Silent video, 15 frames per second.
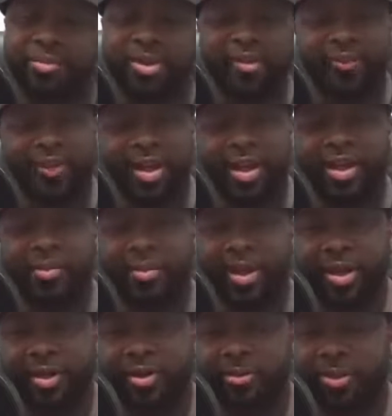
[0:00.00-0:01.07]
Be a fan,
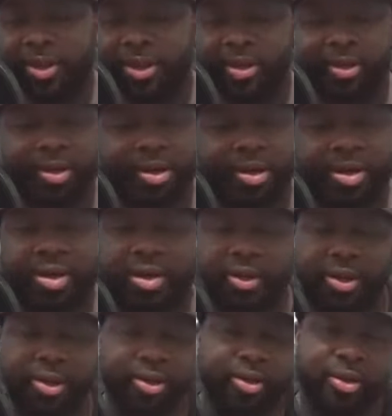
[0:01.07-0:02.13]
man. Don't be,
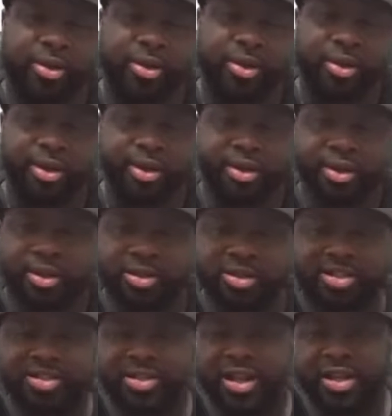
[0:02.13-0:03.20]
you know. It
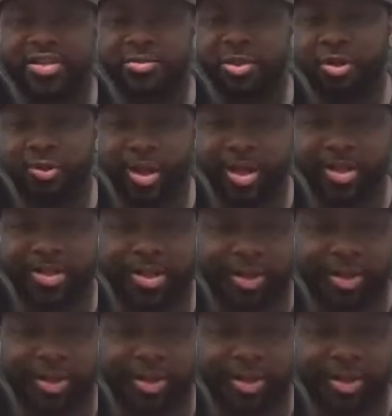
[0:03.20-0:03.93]
disgusts me when I